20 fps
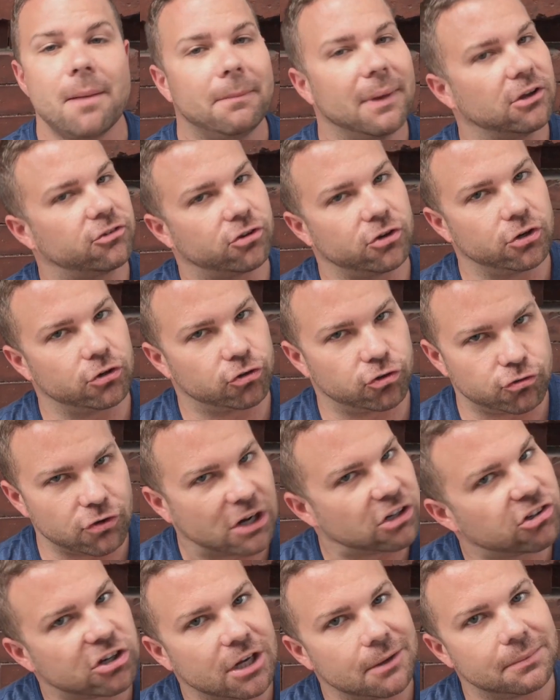Make sure you're
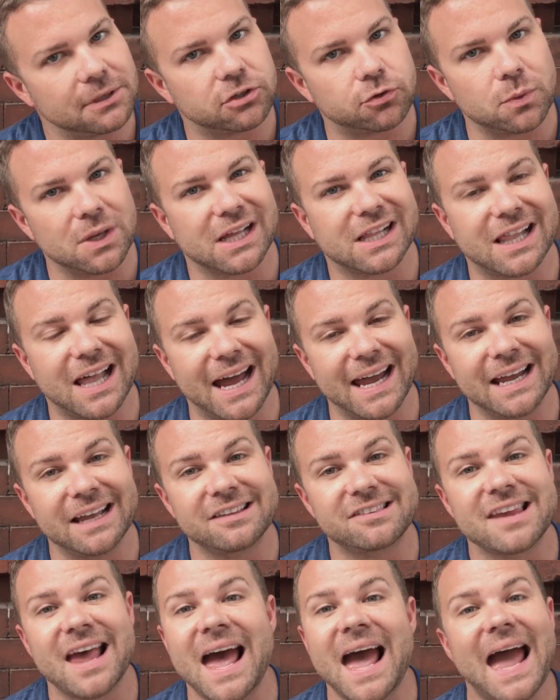stretching in between
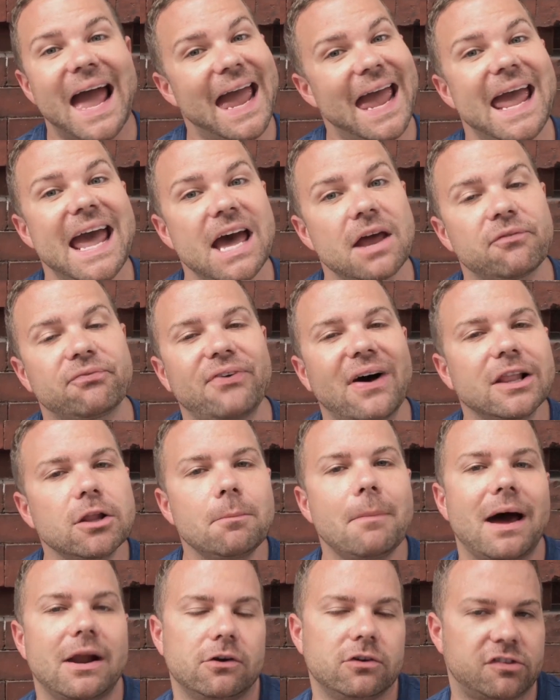clients, and
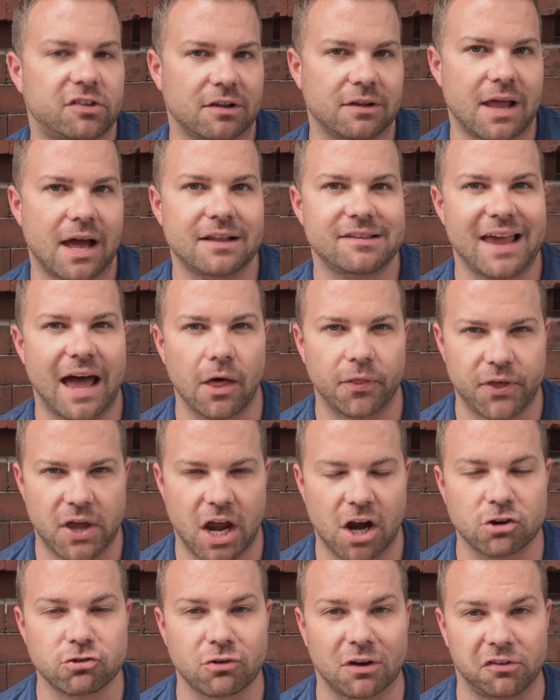follow Modern Salon's
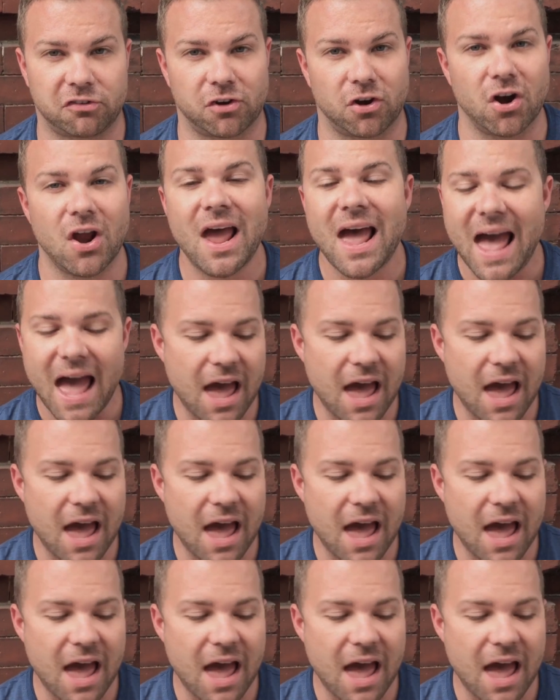Healthy Hairdresser.